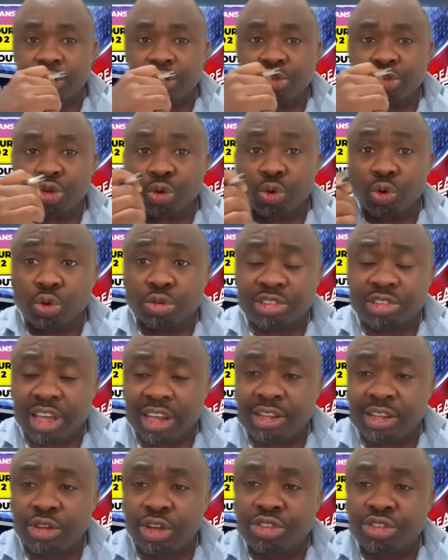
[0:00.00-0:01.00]
Tolu
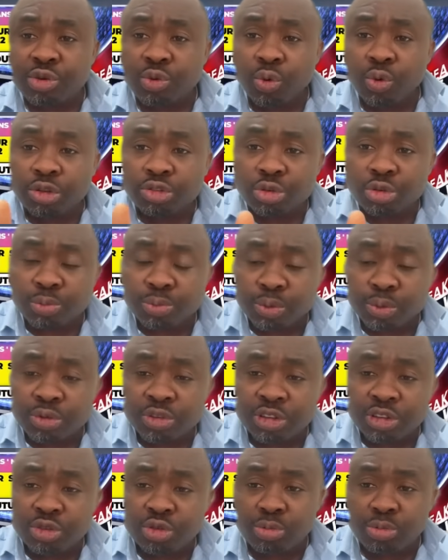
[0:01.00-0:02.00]
said he doesn't want to put
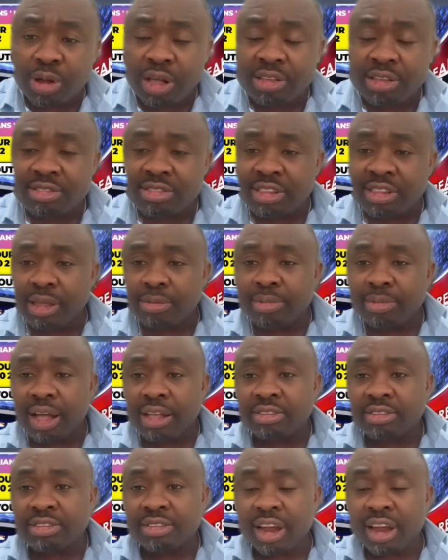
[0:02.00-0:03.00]
this woman's name
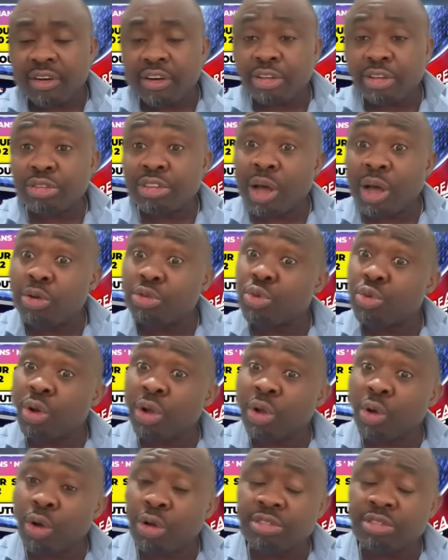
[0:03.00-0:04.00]
as the director. That was
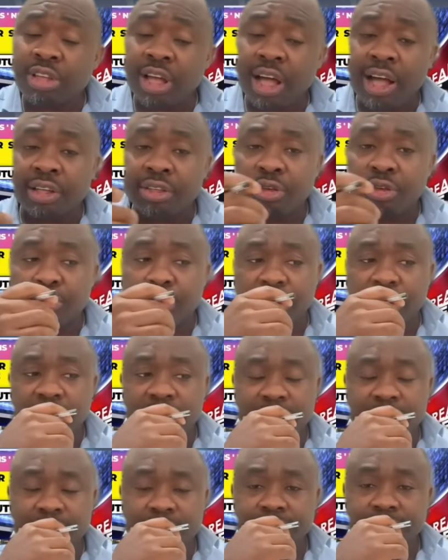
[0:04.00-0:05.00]
what caused argument.